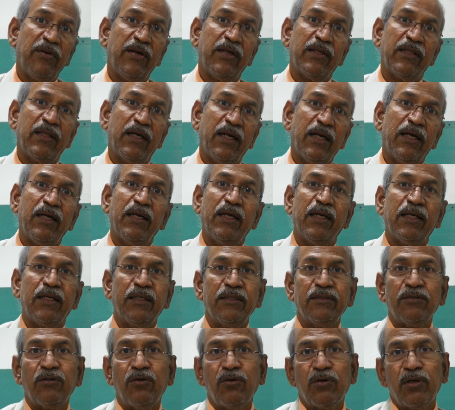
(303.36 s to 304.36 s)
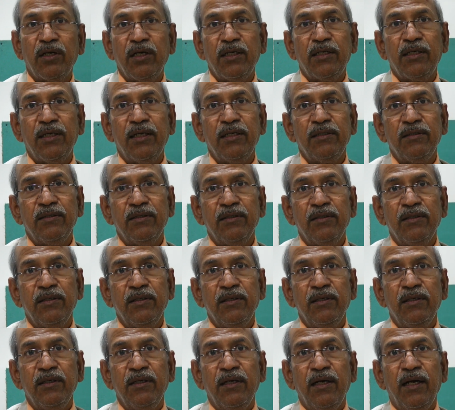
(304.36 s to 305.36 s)
where the headache is located,
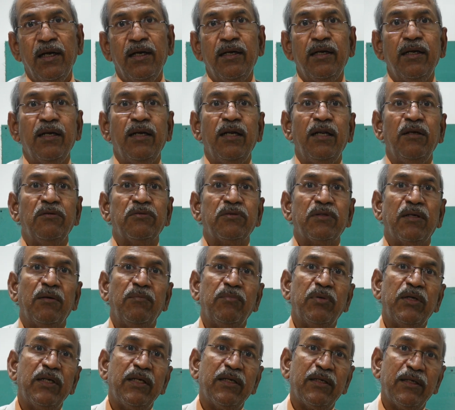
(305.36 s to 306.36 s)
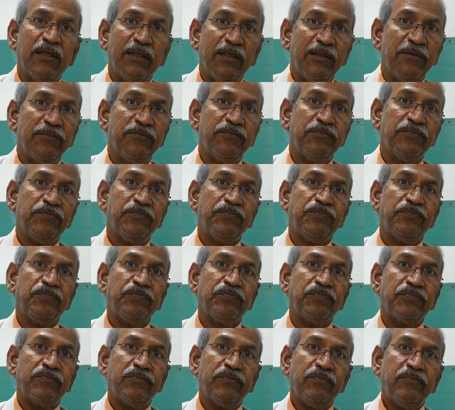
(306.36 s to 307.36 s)
and relieves completely.
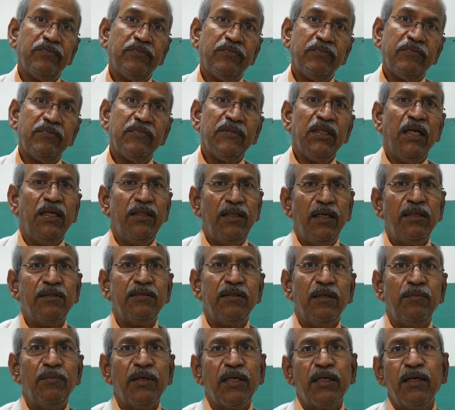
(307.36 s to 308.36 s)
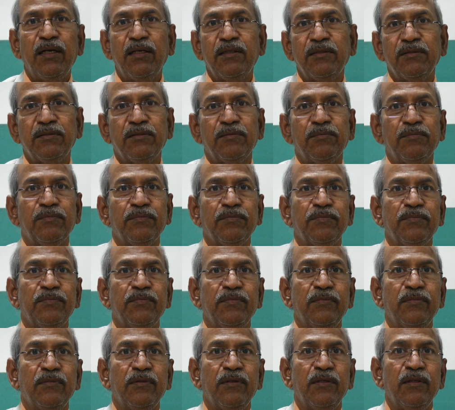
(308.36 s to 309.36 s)
That's the mechanism.
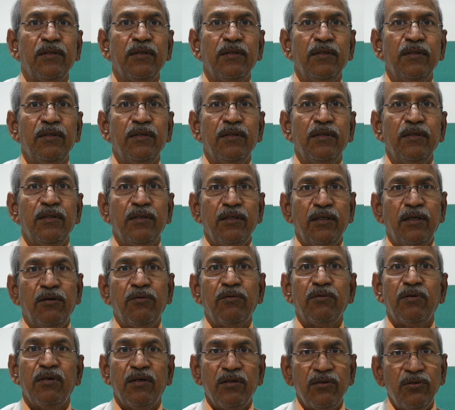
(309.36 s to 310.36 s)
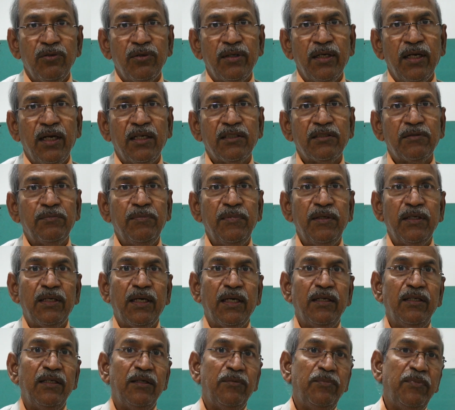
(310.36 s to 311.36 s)
Now, you can ask me,
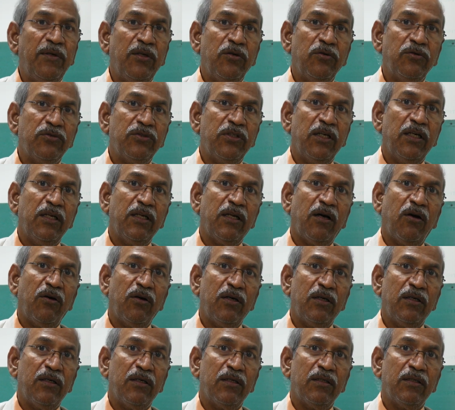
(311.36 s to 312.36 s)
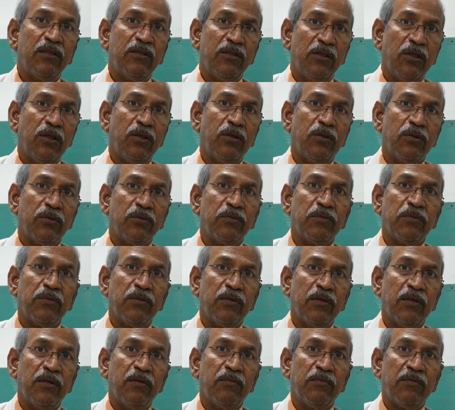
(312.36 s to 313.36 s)
can it be used in all? No.
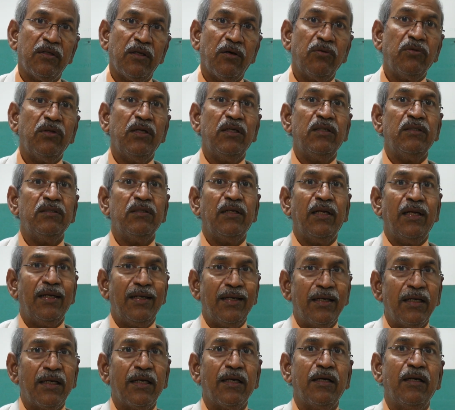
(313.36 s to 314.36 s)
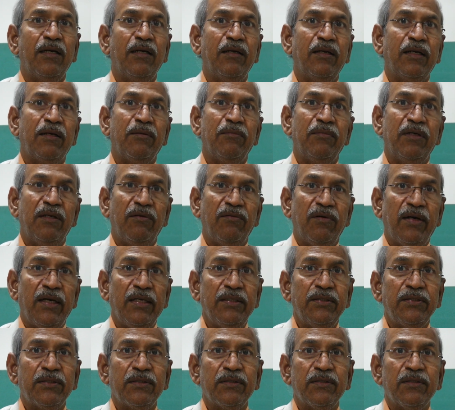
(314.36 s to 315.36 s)
Now that is an electrical
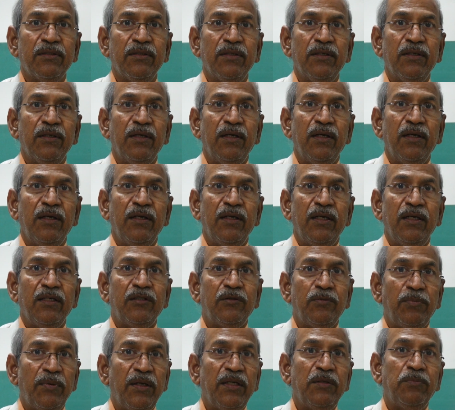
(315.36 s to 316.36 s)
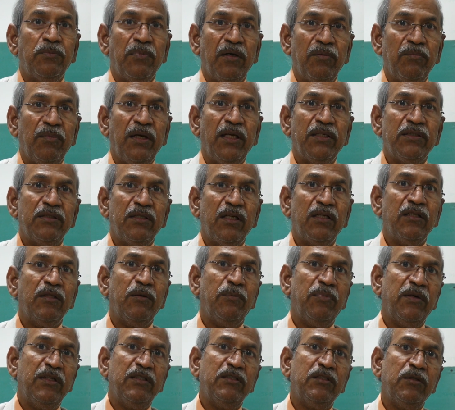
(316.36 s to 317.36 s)
device, it's based on the
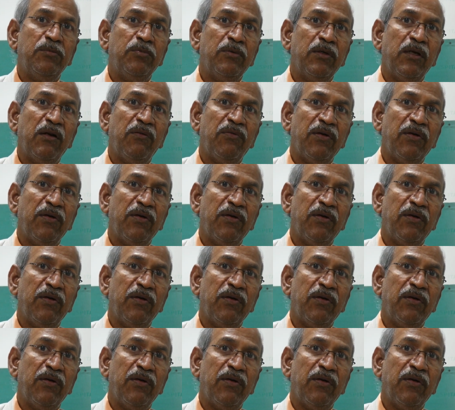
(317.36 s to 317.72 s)
principle